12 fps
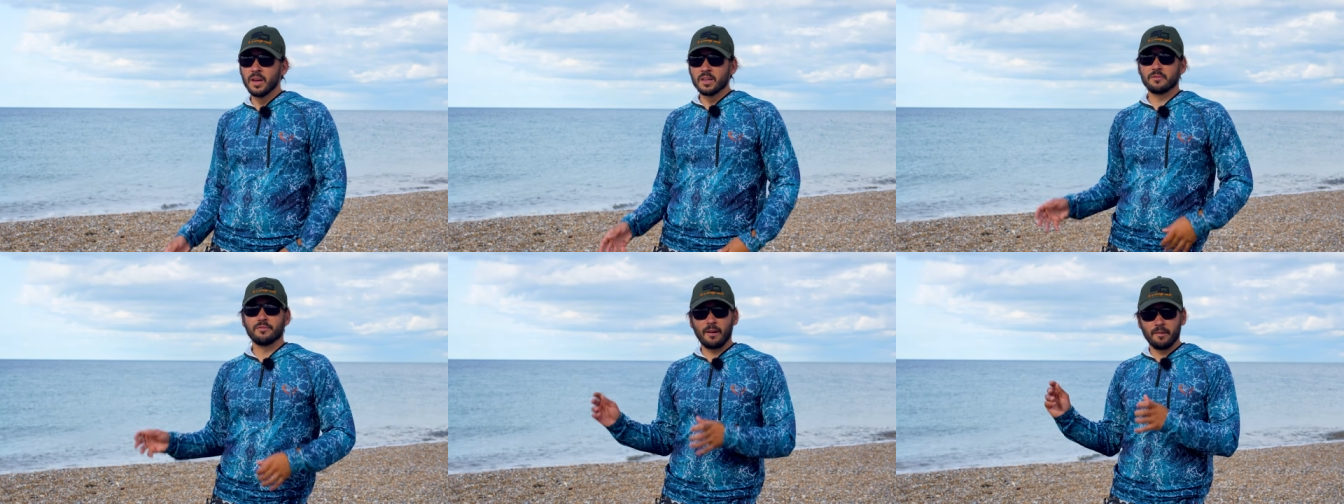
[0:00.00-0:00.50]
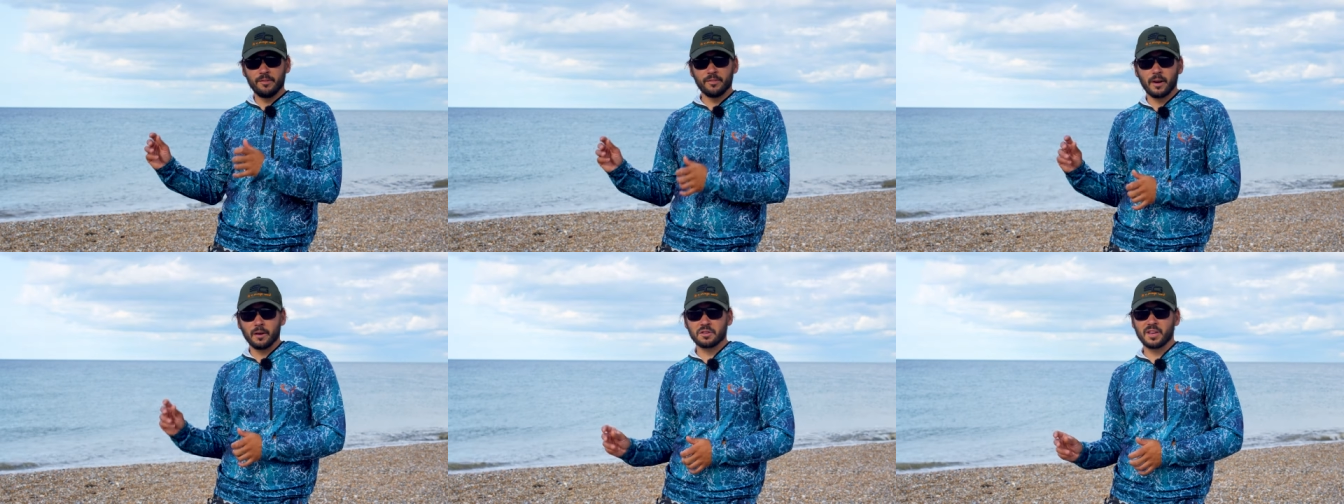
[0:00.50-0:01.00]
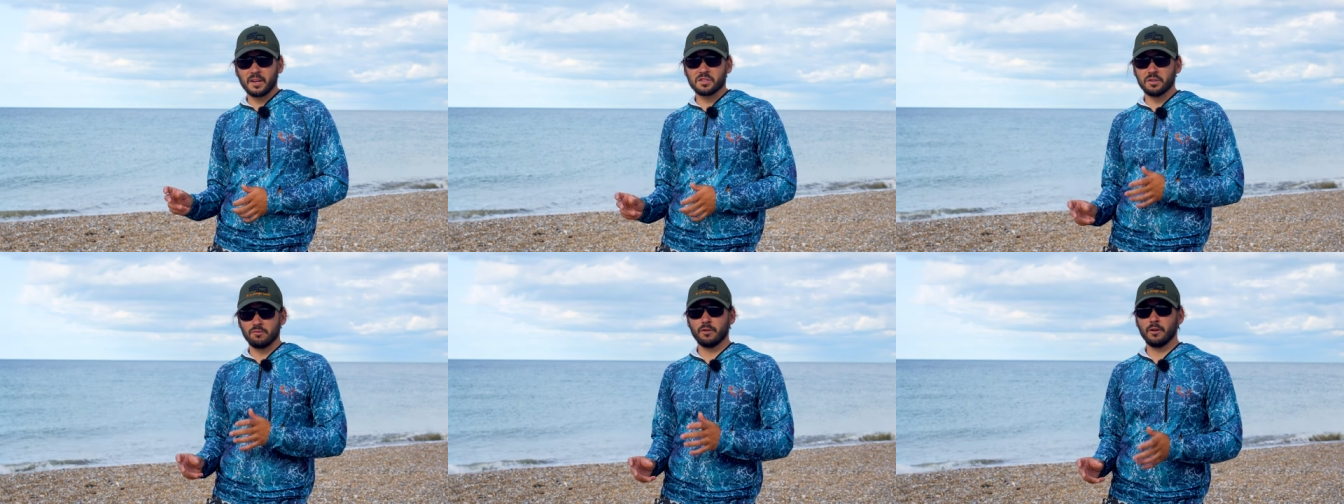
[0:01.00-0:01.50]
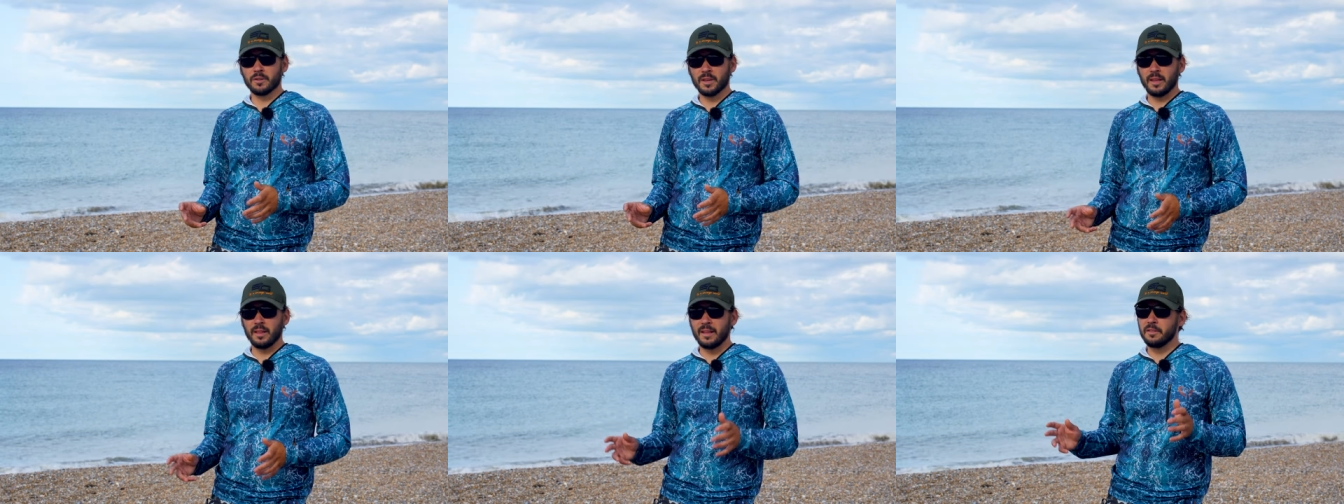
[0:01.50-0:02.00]
It's a very fast action rod
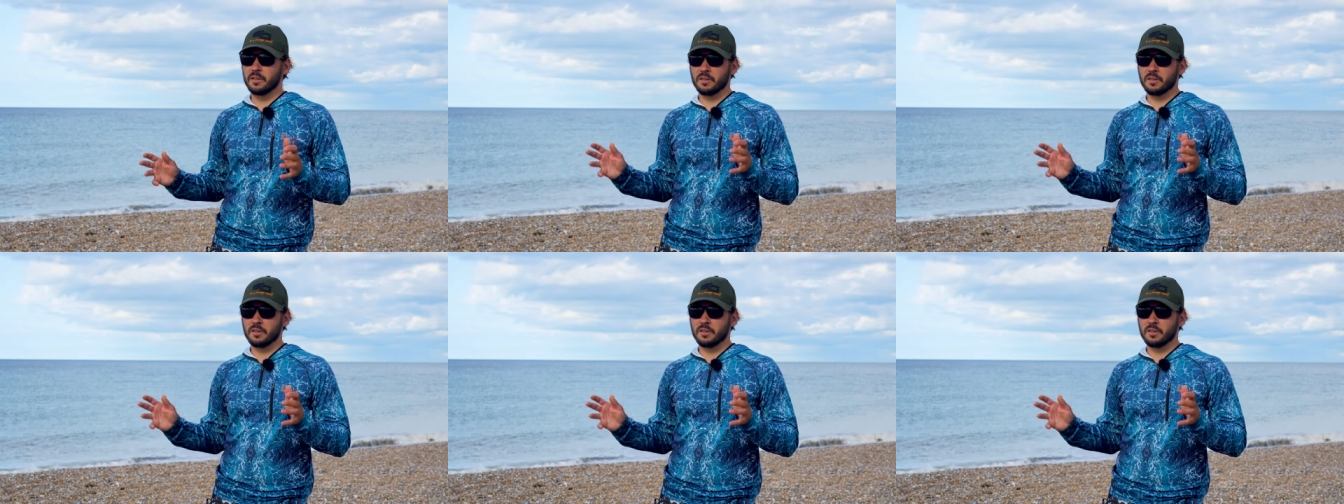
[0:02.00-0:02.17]
and it lends